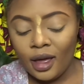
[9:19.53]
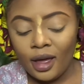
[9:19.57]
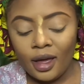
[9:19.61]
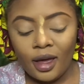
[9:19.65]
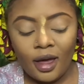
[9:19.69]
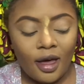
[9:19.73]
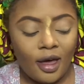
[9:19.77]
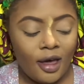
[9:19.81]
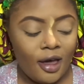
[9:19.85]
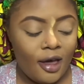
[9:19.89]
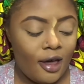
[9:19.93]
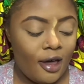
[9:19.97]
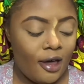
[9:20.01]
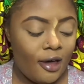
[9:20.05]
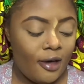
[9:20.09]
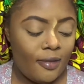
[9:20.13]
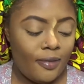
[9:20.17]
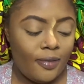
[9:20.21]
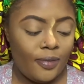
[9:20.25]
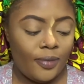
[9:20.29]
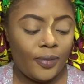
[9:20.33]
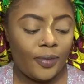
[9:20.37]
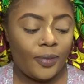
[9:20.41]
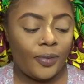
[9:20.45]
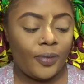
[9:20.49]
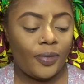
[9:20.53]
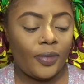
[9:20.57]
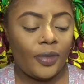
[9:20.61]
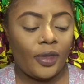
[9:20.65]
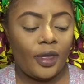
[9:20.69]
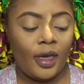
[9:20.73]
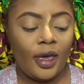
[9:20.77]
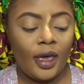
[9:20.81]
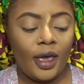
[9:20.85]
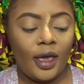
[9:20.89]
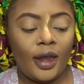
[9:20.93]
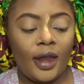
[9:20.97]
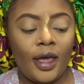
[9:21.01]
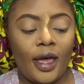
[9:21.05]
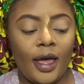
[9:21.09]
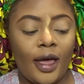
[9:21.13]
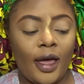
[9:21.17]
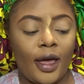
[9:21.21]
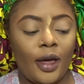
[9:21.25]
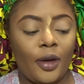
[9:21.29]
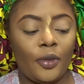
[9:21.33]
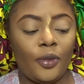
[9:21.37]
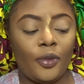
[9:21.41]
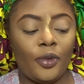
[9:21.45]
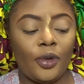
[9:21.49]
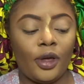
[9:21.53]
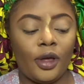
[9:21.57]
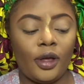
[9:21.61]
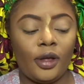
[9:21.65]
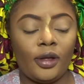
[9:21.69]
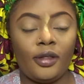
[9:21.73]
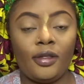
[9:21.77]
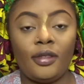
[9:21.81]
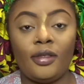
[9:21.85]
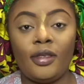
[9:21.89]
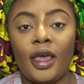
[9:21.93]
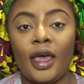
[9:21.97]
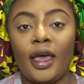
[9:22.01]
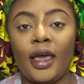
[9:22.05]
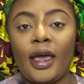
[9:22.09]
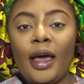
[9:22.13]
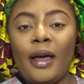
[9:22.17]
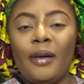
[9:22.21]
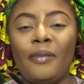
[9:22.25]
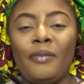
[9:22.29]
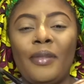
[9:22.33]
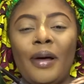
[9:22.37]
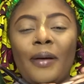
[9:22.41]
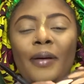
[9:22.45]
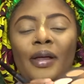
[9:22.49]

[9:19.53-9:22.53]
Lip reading: and I'm